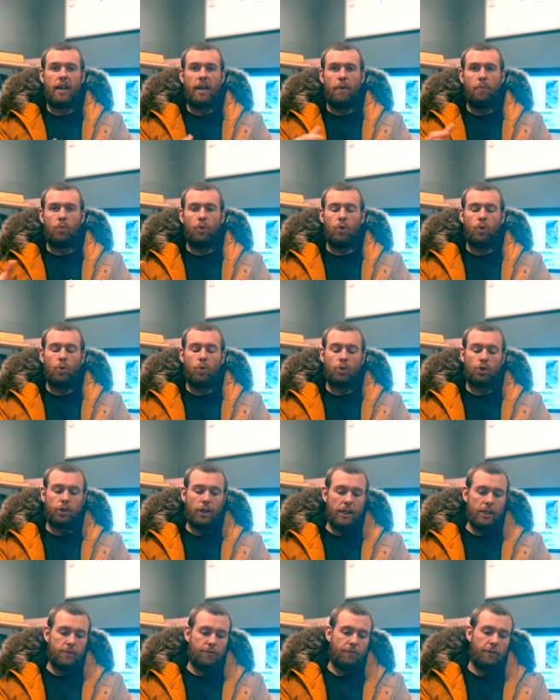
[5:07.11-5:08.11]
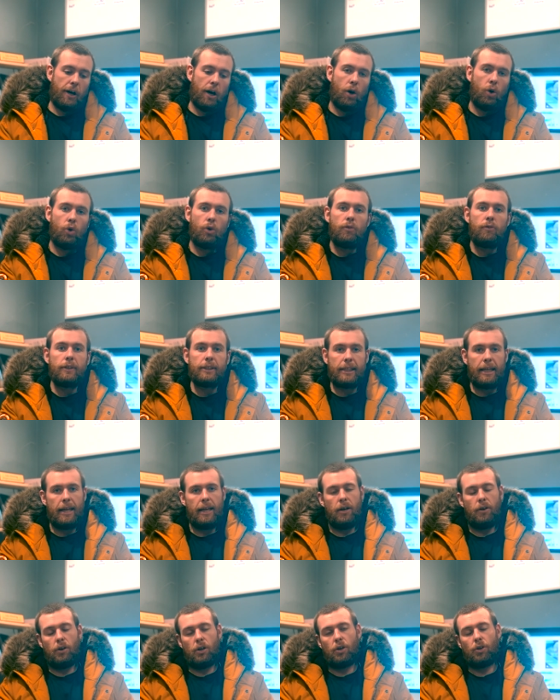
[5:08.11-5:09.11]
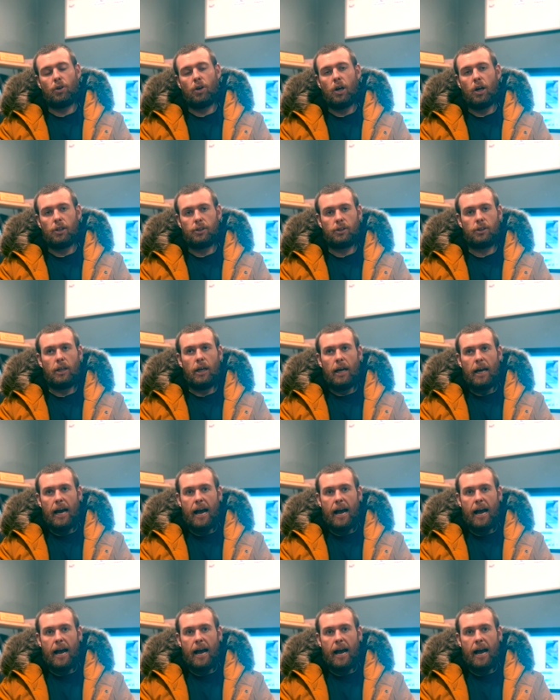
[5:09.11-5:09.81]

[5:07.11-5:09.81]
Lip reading: it will transfer all the data across,